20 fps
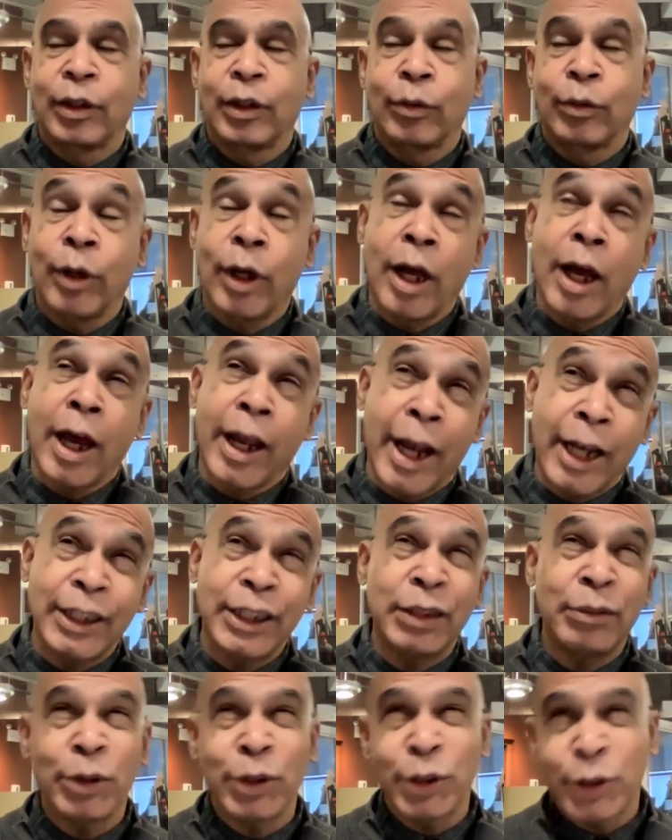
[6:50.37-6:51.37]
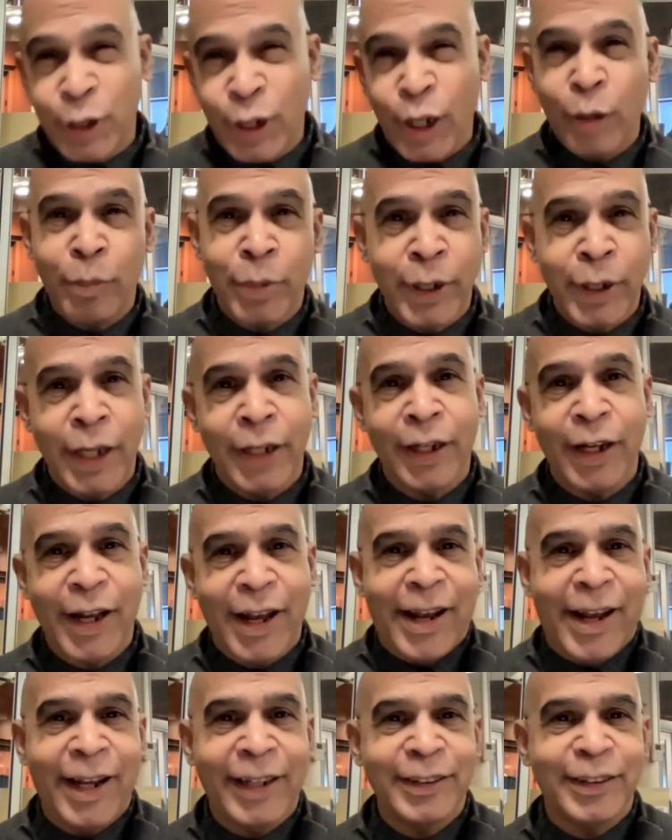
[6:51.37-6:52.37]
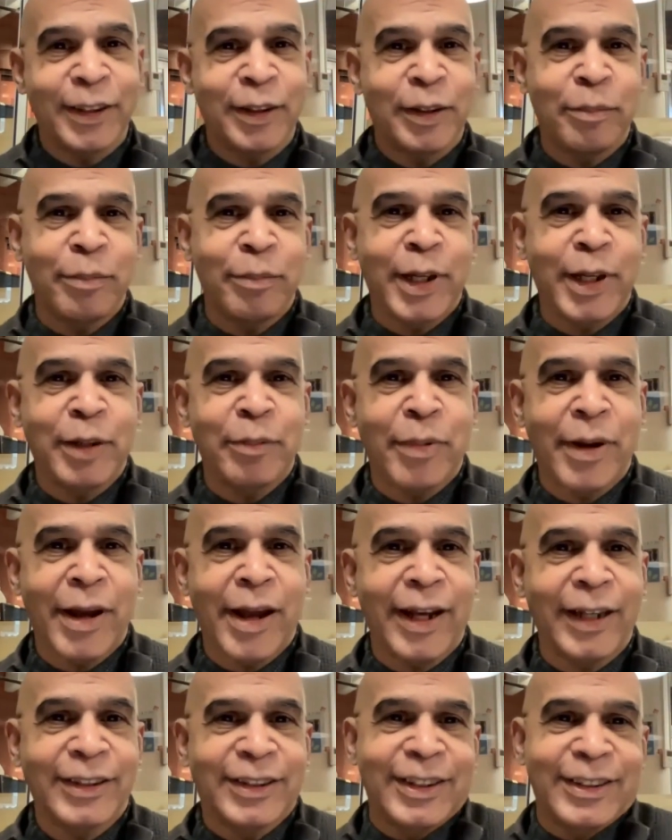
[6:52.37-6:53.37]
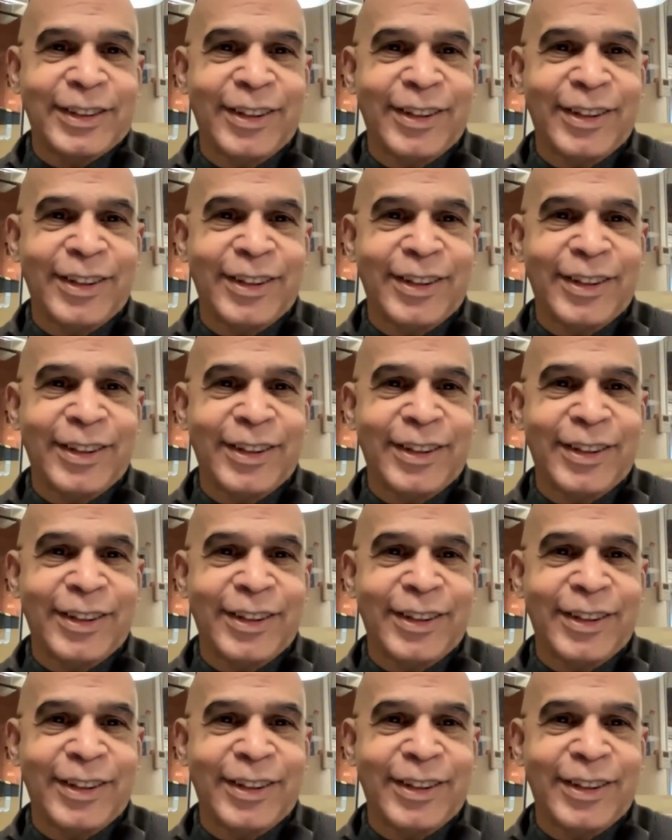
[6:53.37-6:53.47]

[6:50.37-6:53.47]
Well, I guess it will still be in the hands of the big banks.